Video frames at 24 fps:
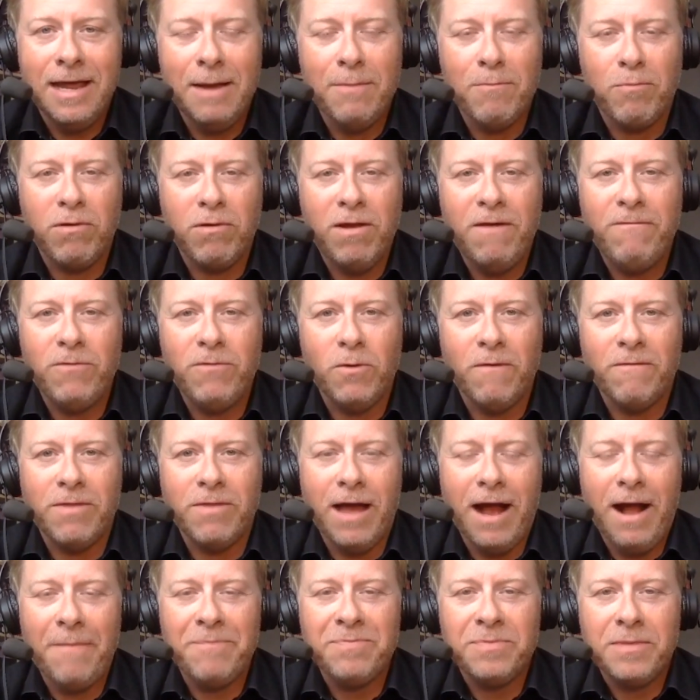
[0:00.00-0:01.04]
in preview of
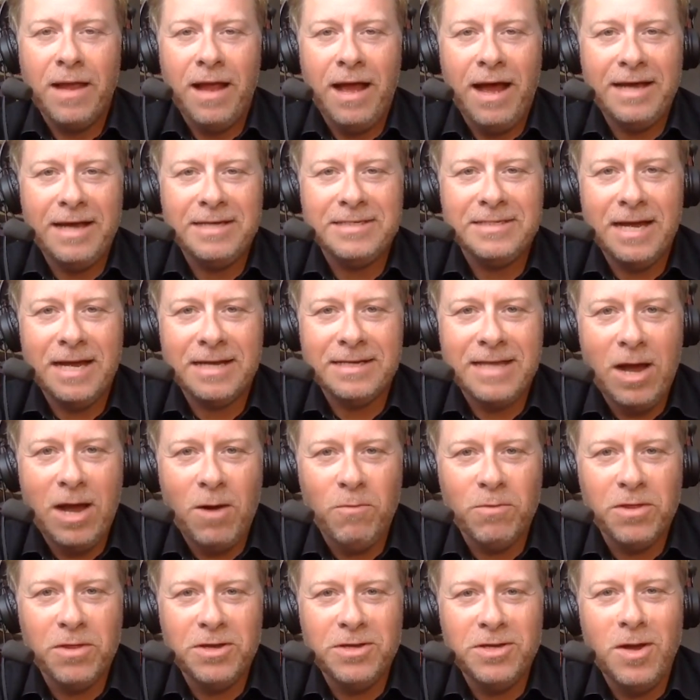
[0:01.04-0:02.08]
that, I sat down
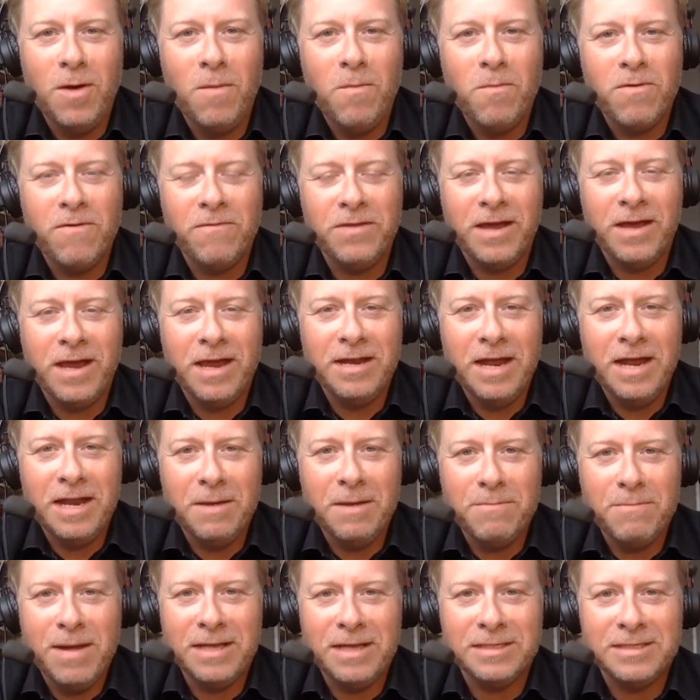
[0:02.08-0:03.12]
with a number of the
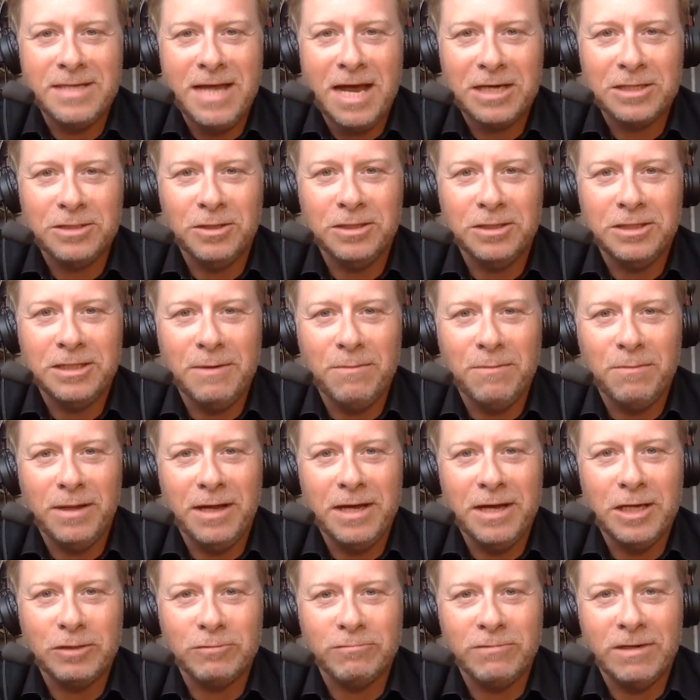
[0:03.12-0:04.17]
Canadian men's national team
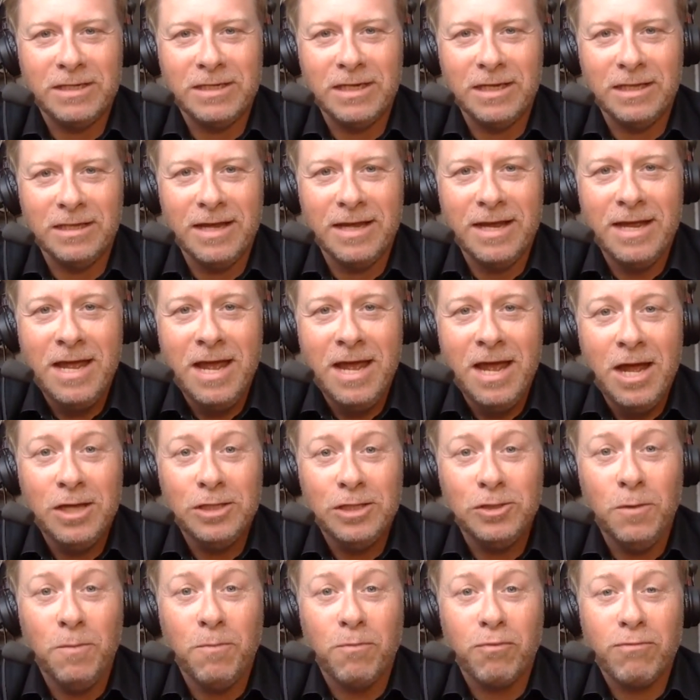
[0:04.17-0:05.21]
players recently
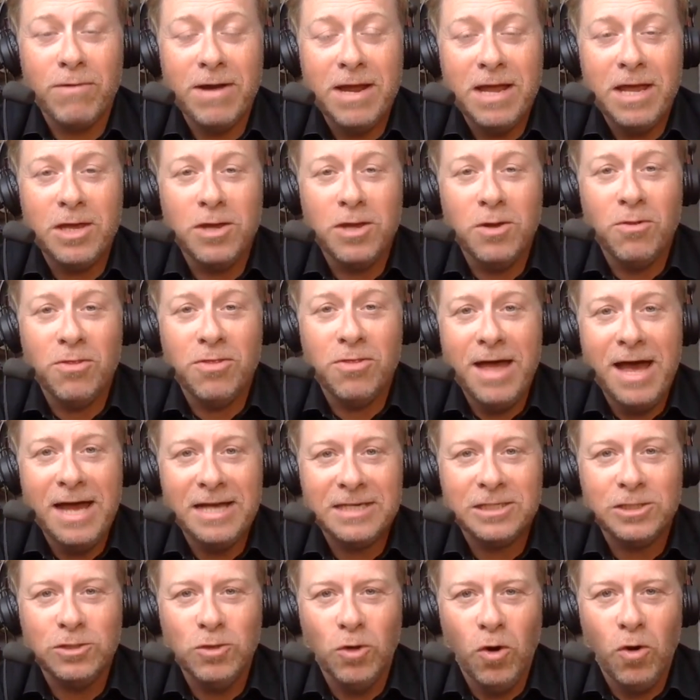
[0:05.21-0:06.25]
to bring you their
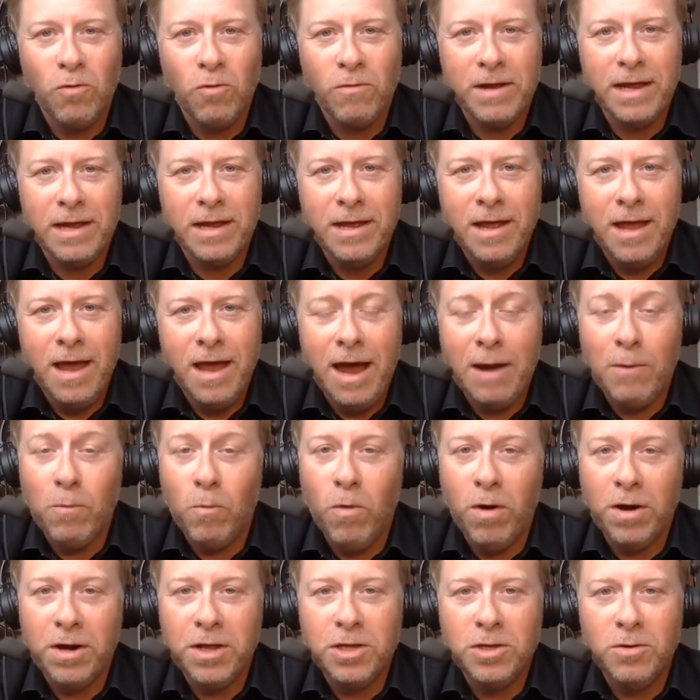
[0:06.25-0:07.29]
story. And
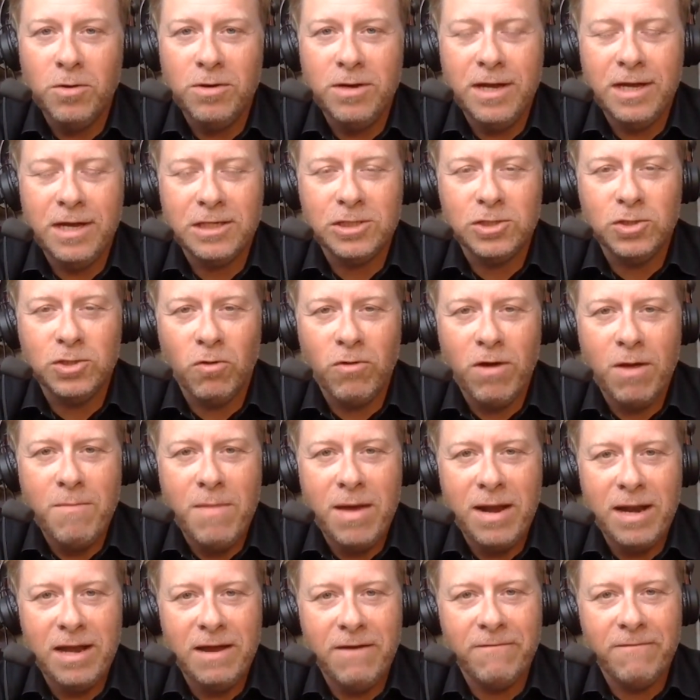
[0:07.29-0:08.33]
what a unique story
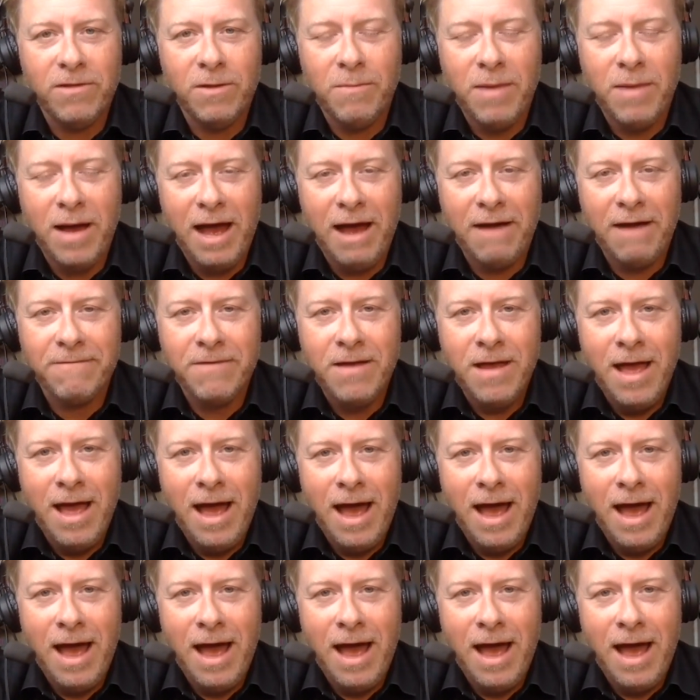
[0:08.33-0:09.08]
many of them have.